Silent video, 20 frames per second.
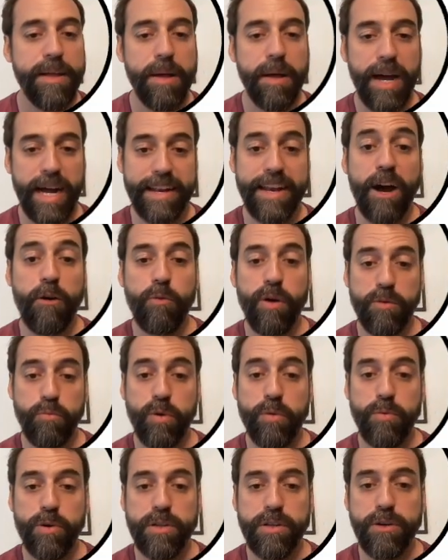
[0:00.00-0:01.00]
And now what
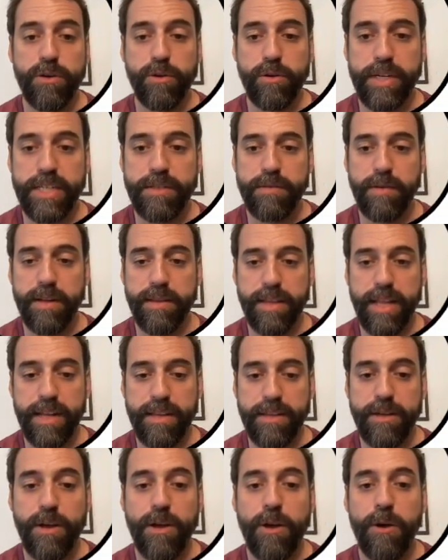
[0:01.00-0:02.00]
we will do is
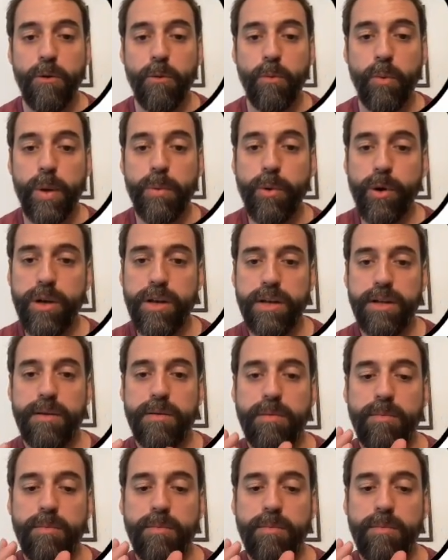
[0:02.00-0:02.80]
that we will